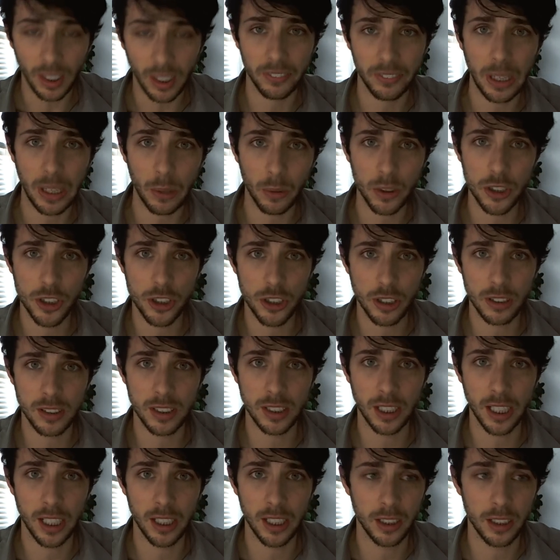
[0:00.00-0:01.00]
that was
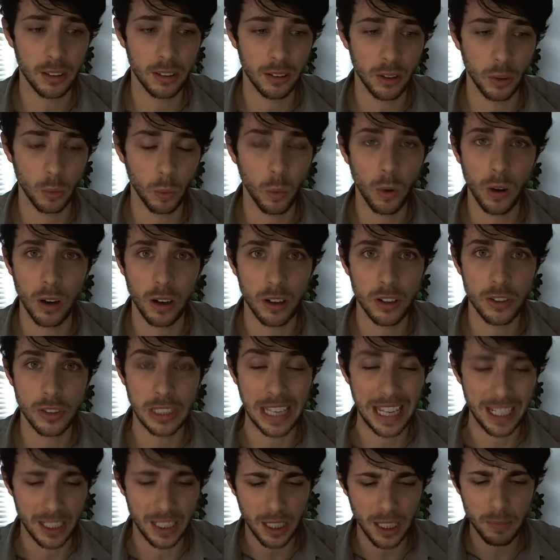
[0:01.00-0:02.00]
just in the
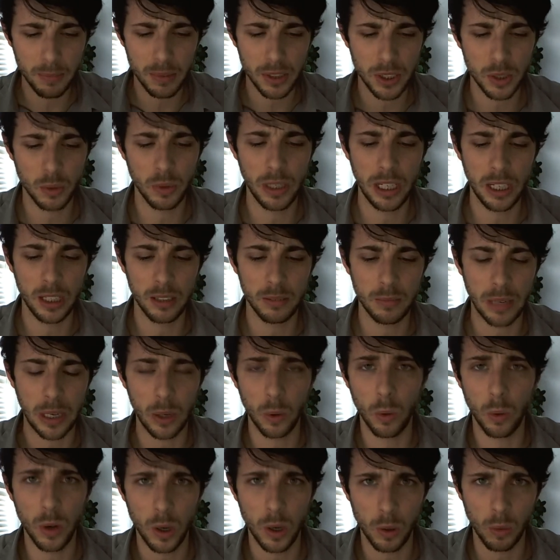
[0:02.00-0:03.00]
works, and in between my
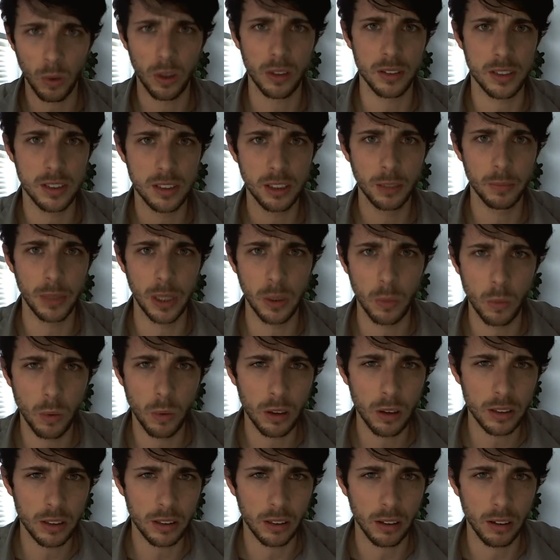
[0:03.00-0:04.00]
order, while it's still being
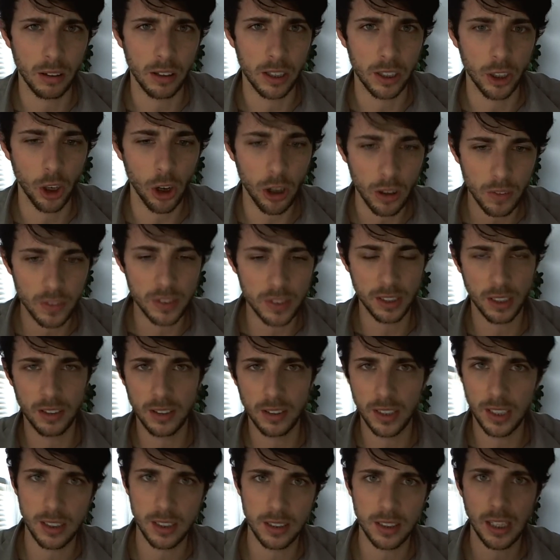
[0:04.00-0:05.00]
worked on, all of a
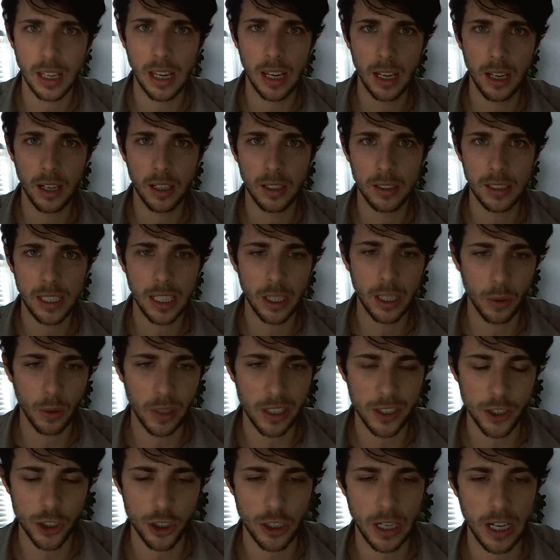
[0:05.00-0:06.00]
sudden this
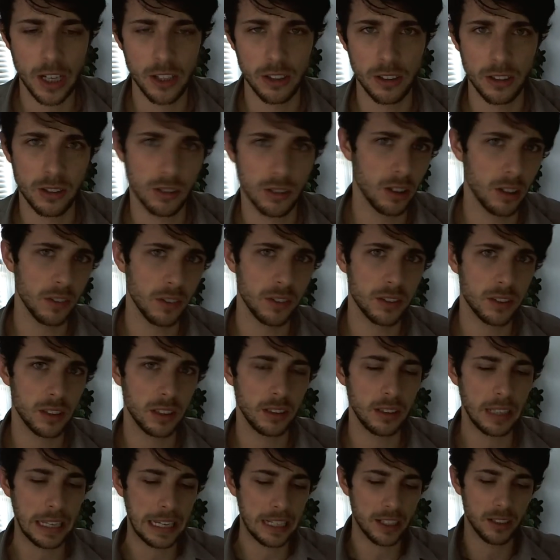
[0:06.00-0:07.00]
TOS changes, and all of a
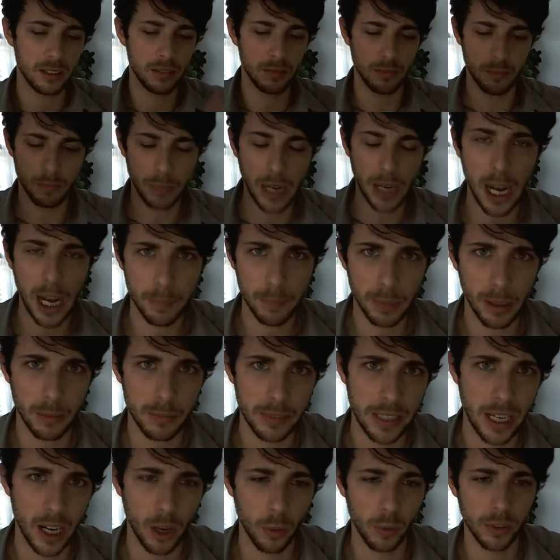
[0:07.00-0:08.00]
sudden they pop up
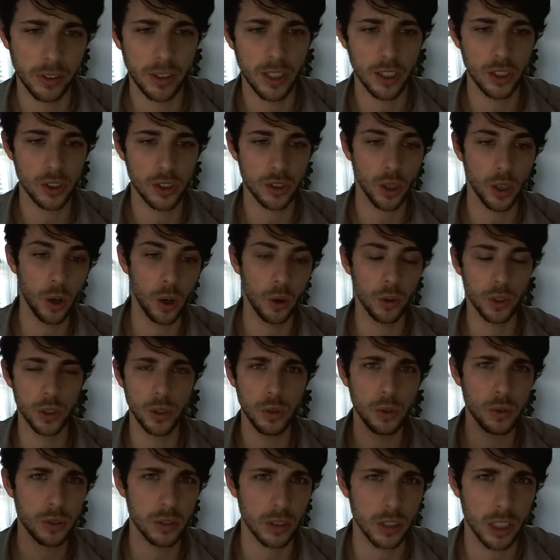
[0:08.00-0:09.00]
now with this, oh,
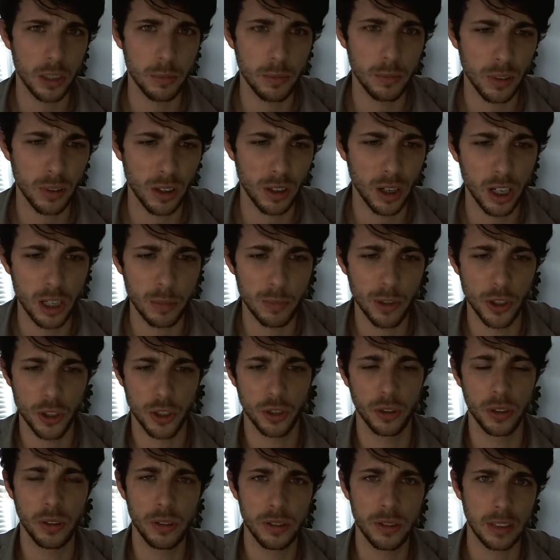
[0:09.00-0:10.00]
use a
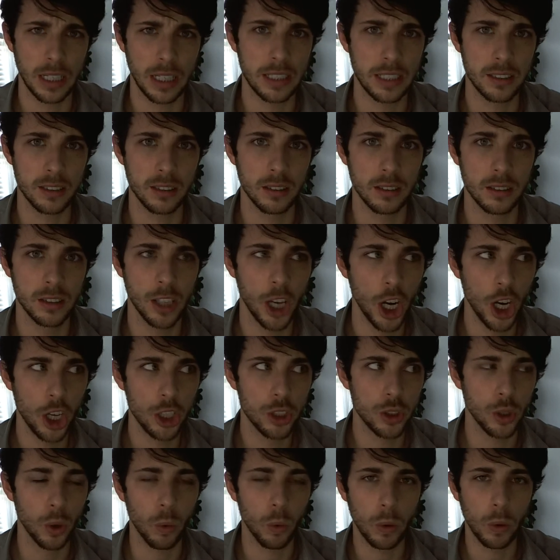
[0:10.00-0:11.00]
commercial use license.
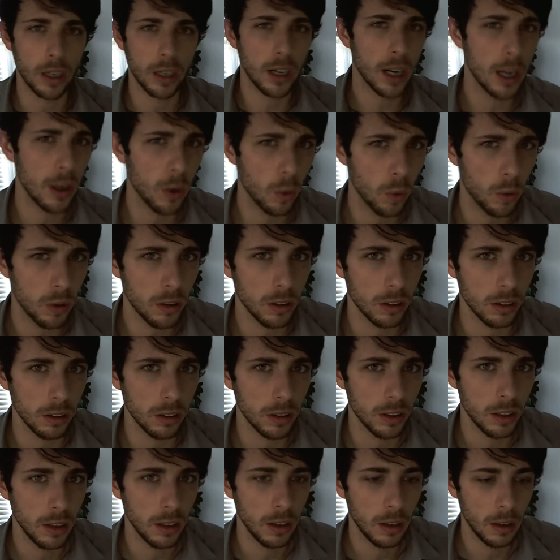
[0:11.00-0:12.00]
So when I
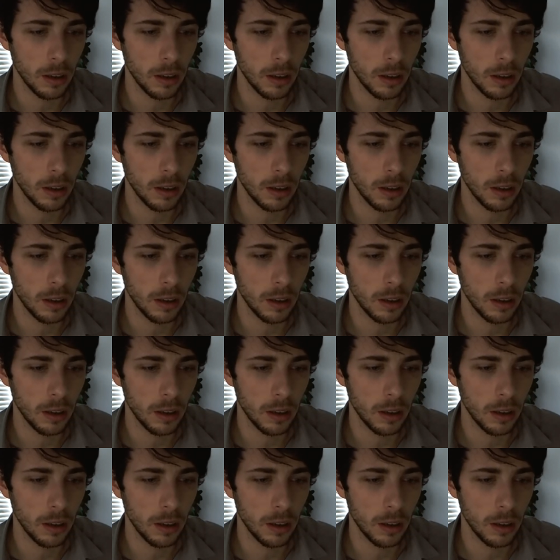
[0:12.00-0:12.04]
ordered,